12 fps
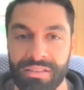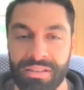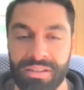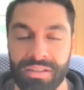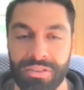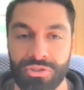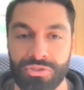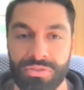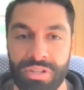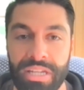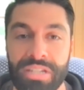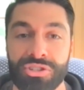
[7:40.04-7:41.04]
the, the,
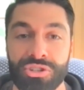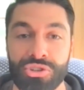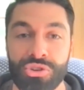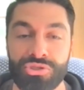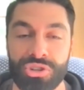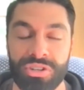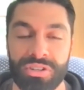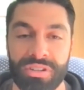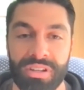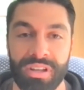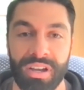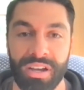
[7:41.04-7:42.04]
the institution
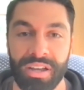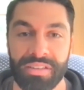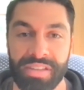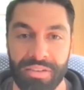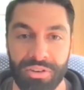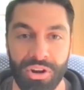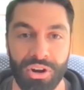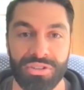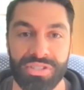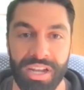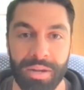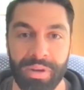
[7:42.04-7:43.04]
uh, is having a hard
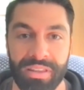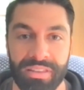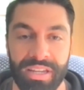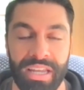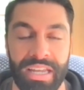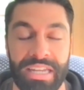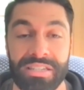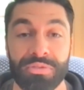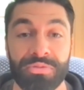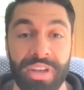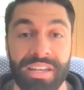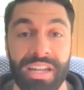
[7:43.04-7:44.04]
time, I think,
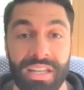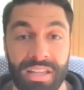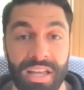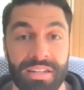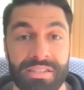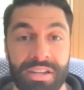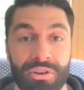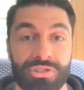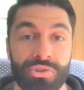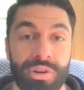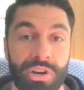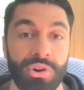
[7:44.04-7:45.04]
defending a lot of
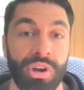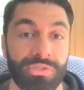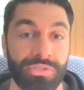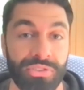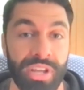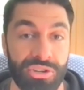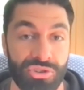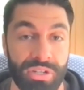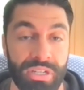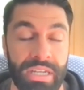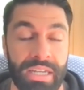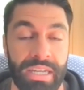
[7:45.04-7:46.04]
territory across this nation.
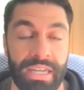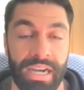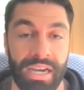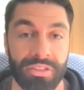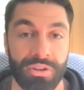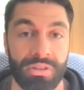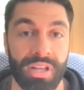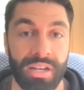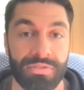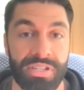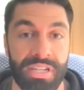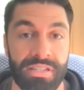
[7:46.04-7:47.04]
Uh, there are a lot
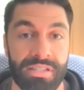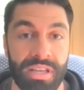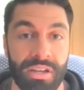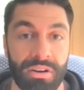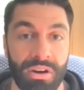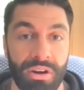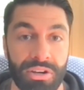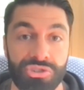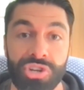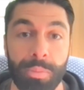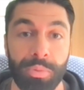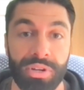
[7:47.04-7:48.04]
of seats that are in
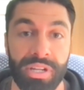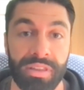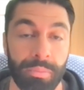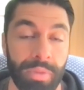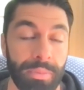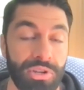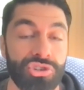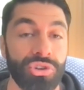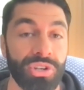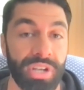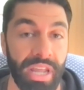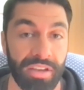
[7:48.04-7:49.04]
jeopardy that maybe
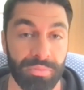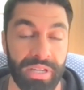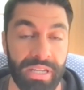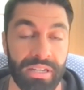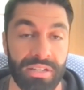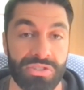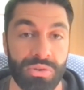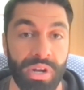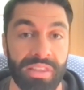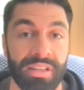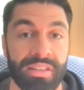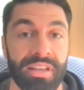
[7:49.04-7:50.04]
shouldn't have been. And so
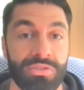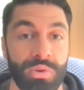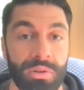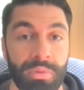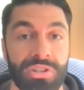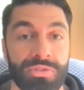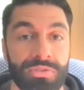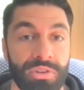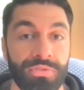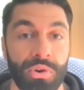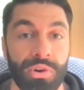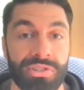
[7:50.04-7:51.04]
I think that's where much of their
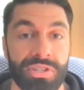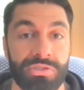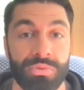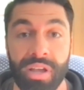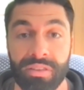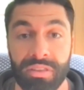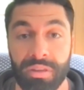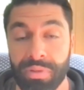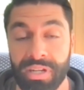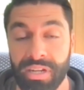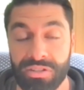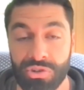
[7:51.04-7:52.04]
focus is, rather than
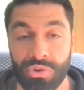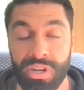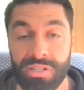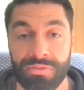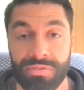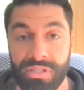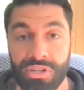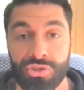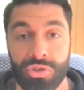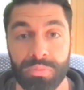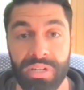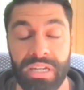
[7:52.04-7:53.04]
being as aggressive as they
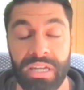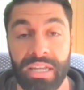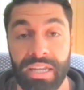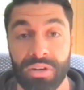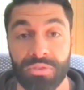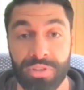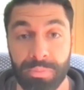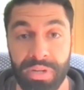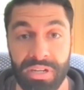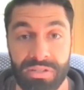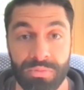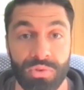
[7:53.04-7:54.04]
should be in
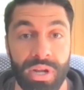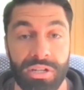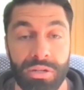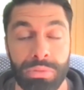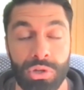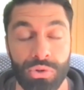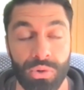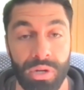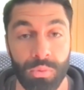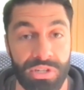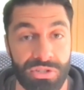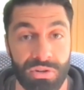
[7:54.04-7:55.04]
flipping some red to blue.
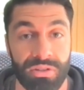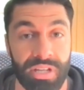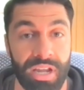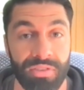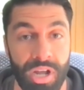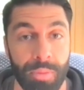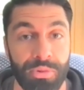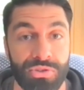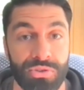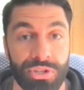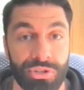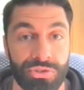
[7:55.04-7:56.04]
And we certainly have an
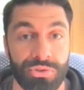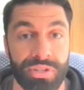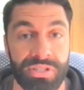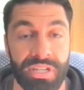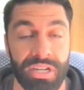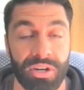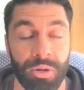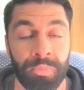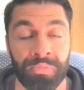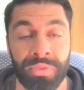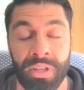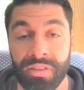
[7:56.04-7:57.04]
opportunity to do this here.
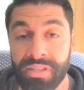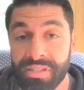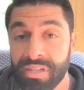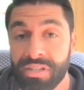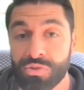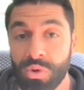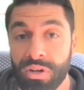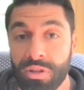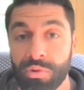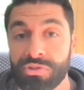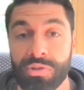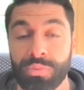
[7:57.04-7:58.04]
This is one of the
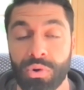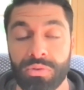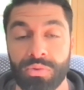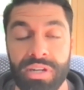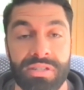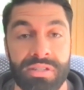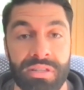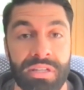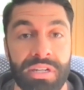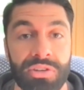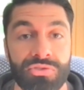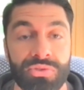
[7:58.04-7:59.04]
most important races in the
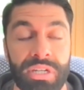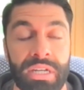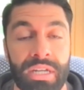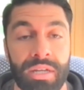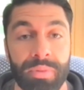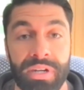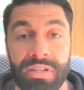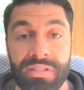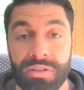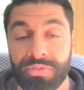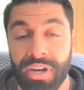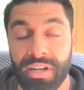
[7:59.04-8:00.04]
country because
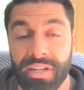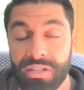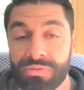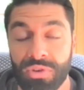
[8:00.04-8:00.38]
Stefanik is